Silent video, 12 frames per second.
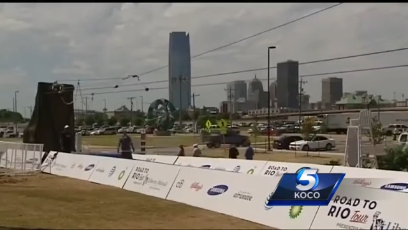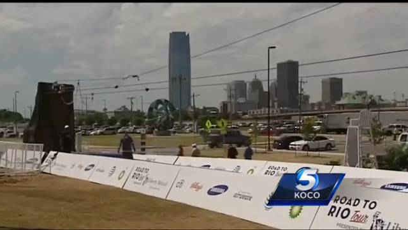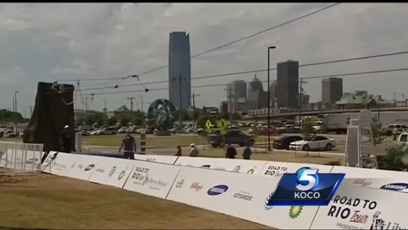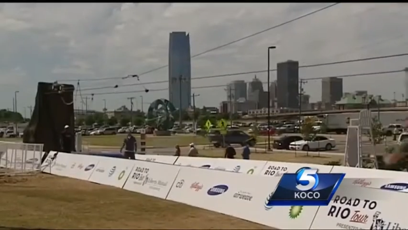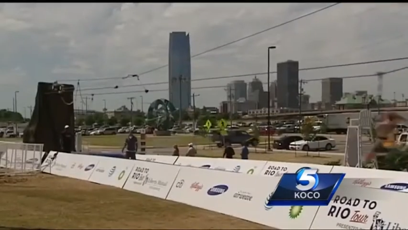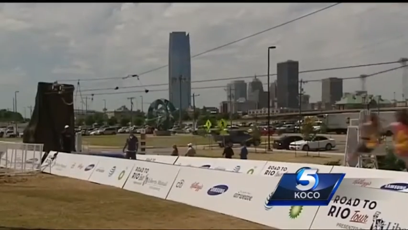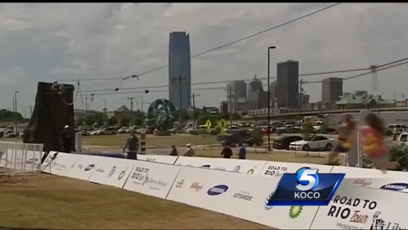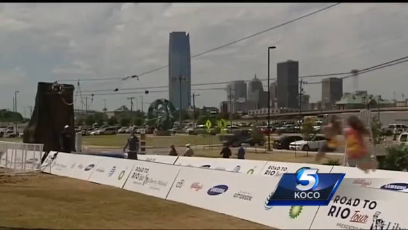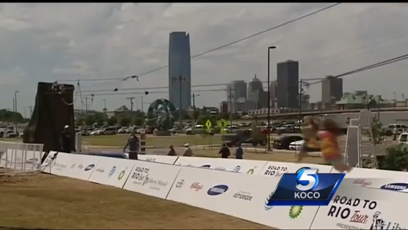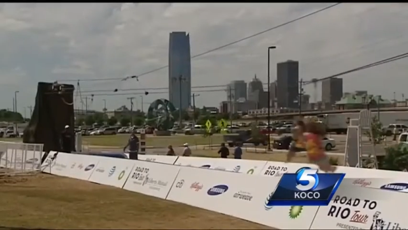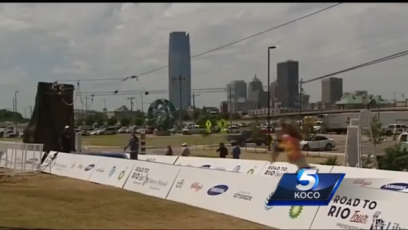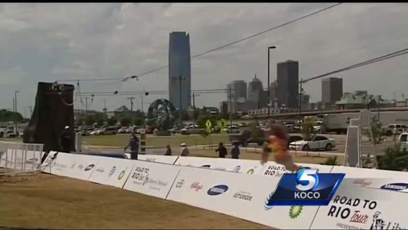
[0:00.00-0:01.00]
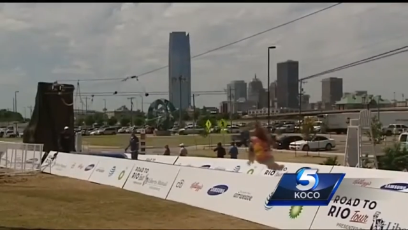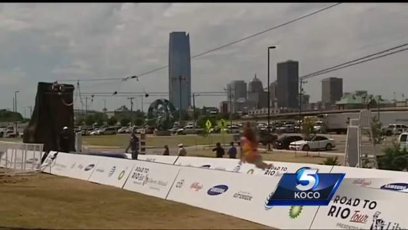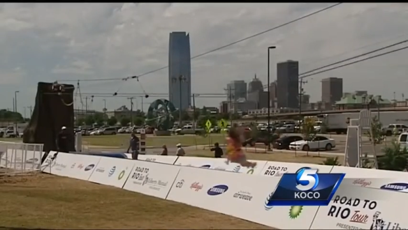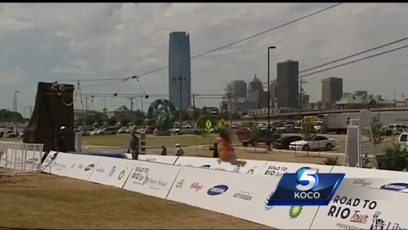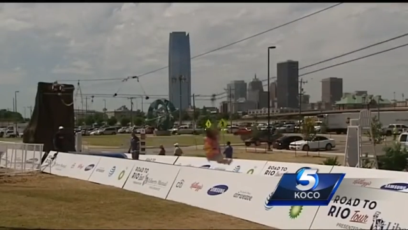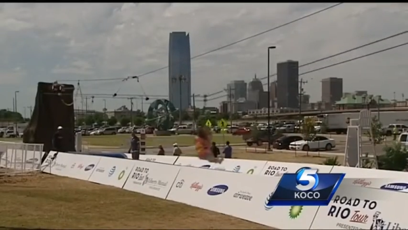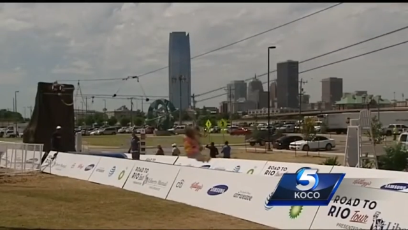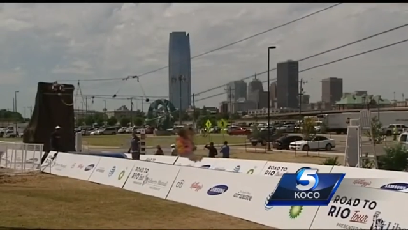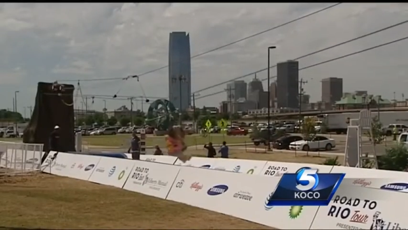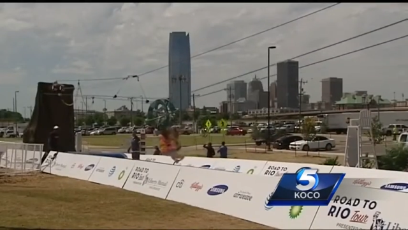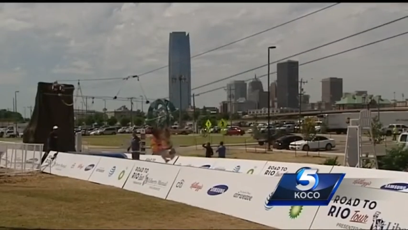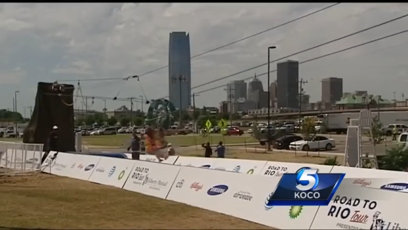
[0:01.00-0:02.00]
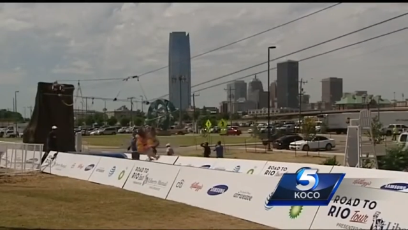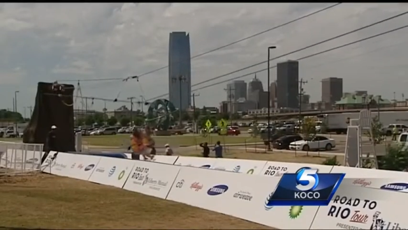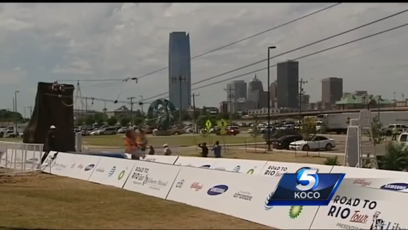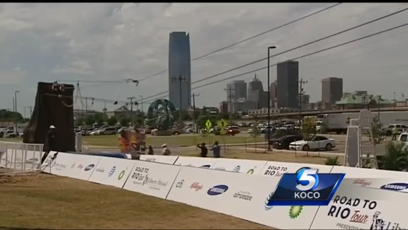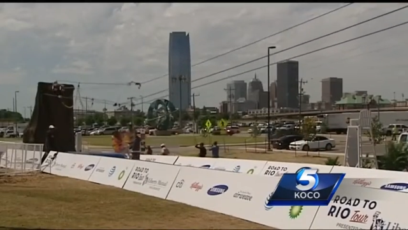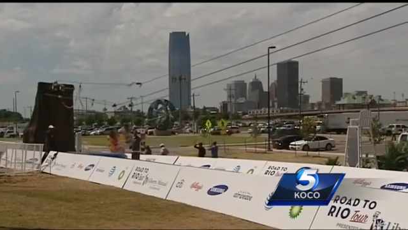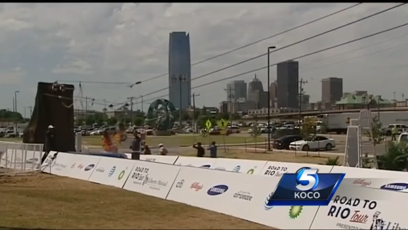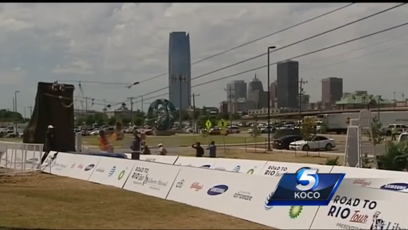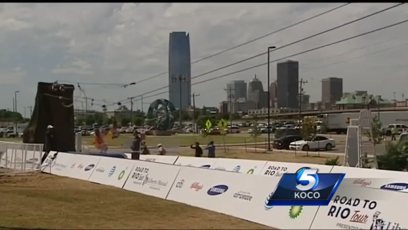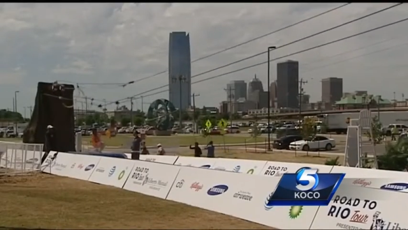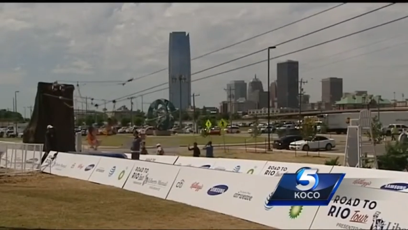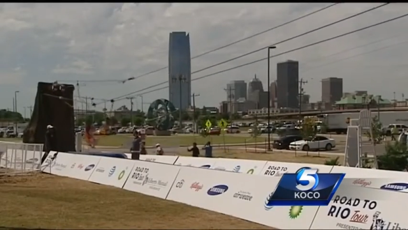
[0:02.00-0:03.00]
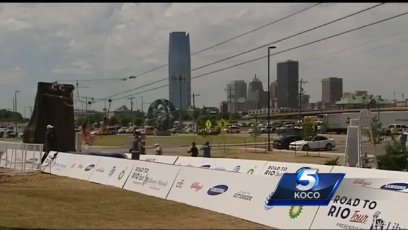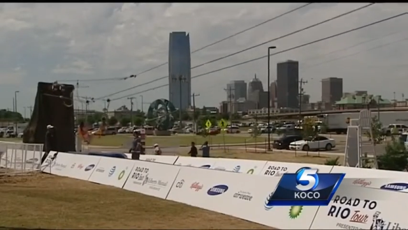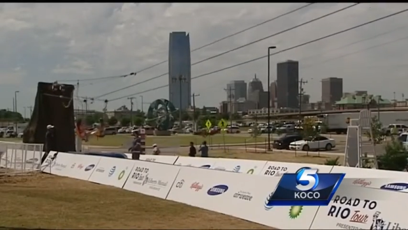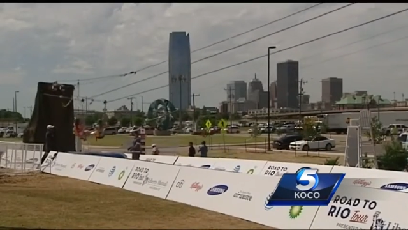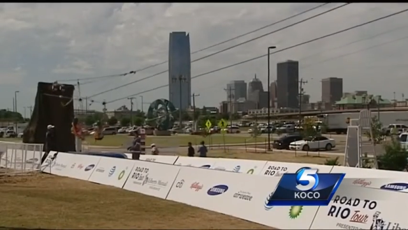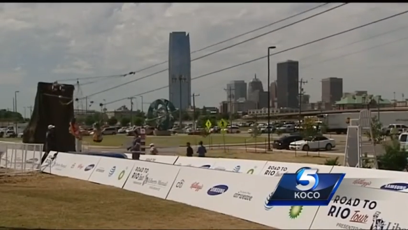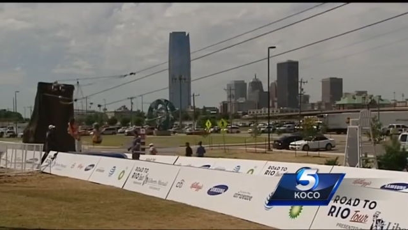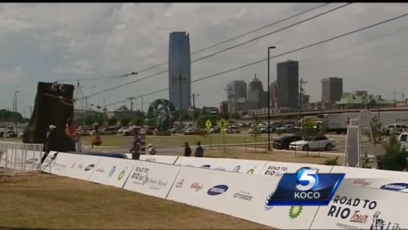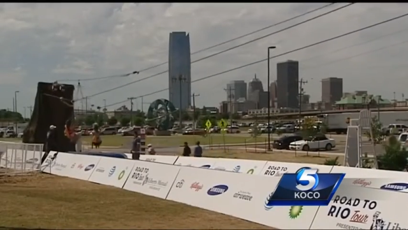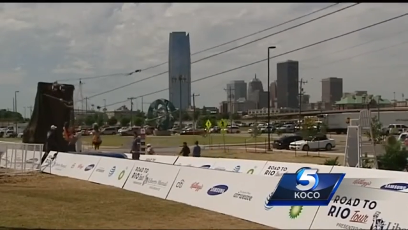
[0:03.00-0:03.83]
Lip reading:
(no speaker visible)